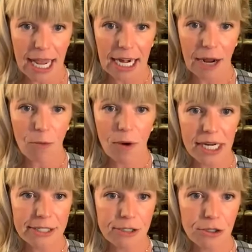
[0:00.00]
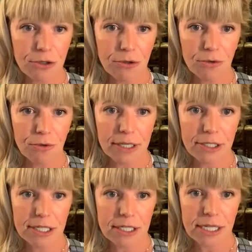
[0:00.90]
and I wanted to
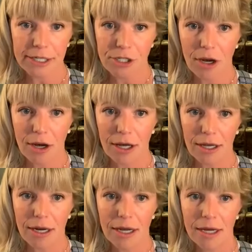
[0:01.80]
just touch on